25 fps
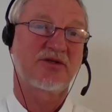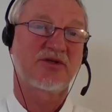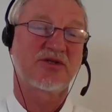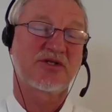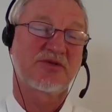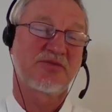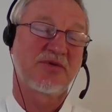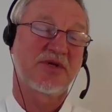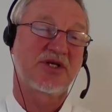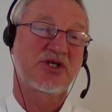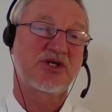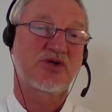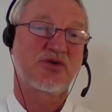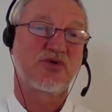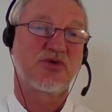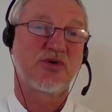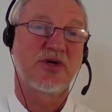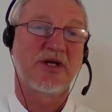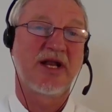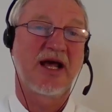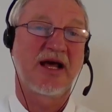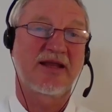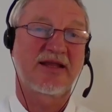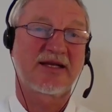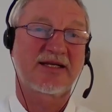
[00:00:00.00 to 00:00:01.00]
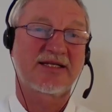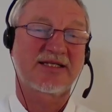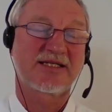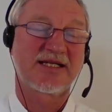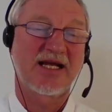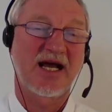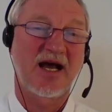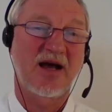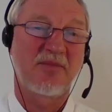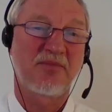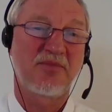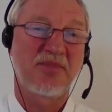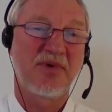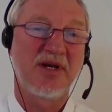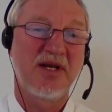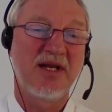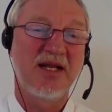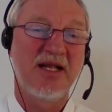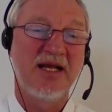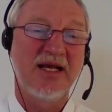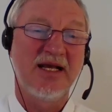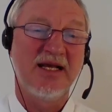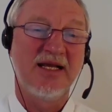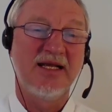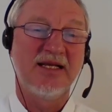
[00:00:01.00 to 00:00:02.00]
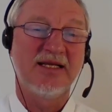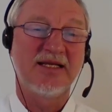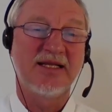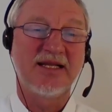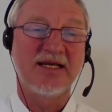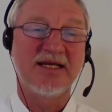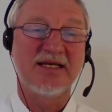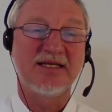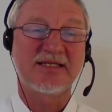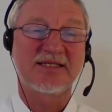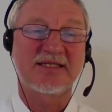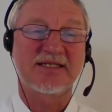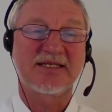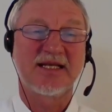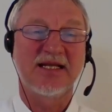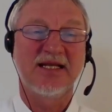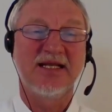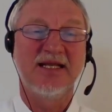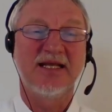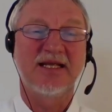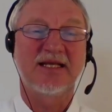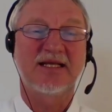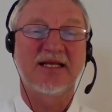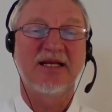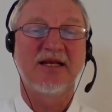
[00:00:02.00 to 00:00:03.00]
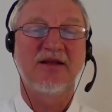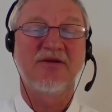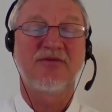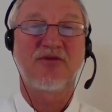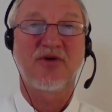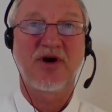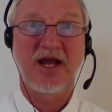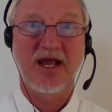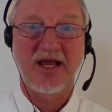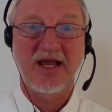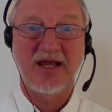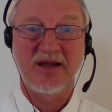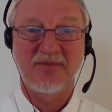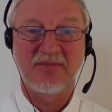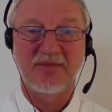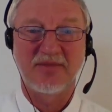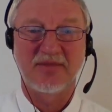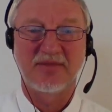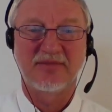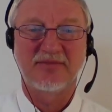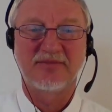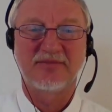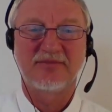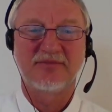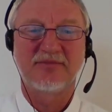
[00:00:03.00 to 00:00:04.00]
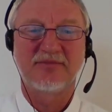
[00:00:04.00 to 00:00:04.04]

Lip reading: to switch to another example, this little frame.